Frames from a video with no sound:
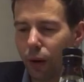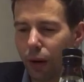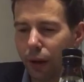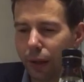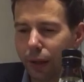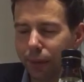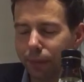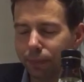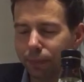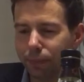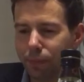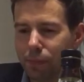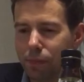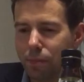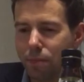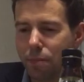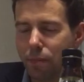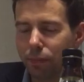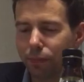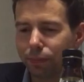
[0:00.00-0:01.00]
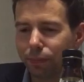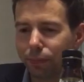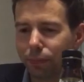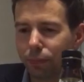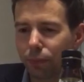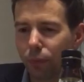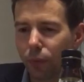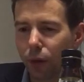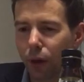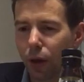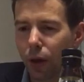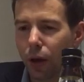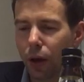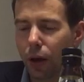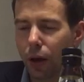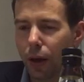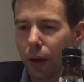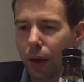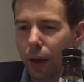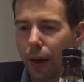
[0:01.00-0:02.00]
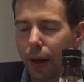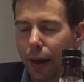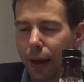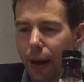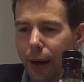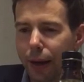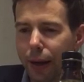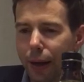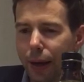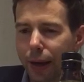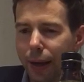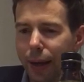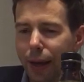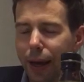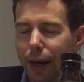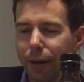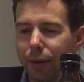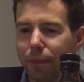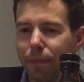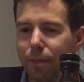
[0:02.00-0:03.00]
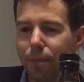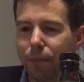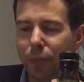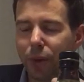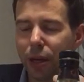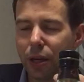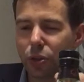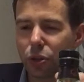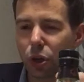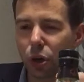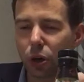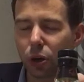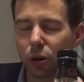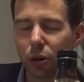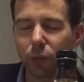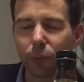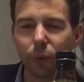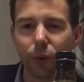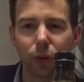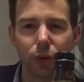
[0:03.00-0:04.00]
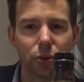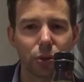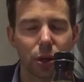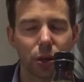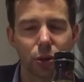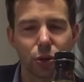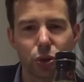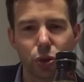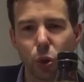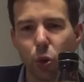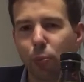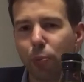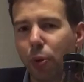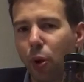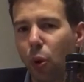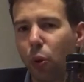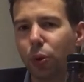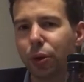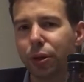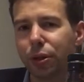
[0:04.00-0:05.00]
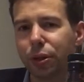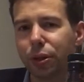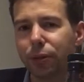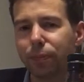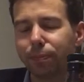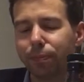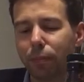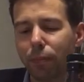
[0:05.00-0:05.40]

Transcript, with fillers: Um, and again, these herbals are so potent.